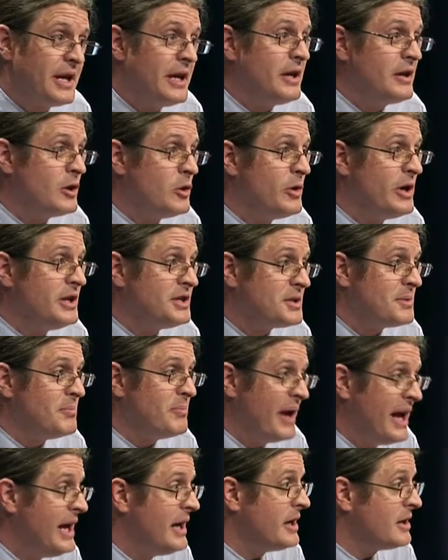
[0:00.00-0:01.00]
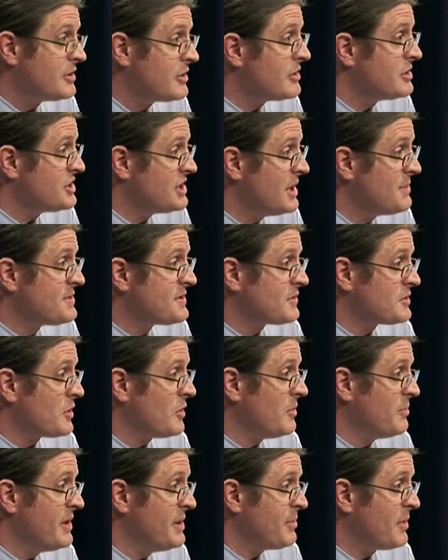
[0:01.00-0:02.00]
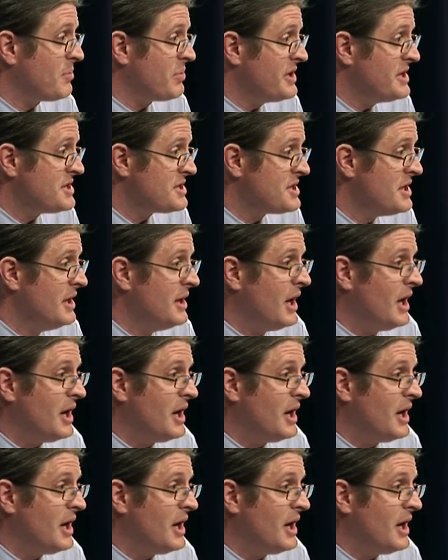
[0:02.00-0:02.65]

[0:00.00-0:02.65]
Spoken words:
and including some paid internships, so people please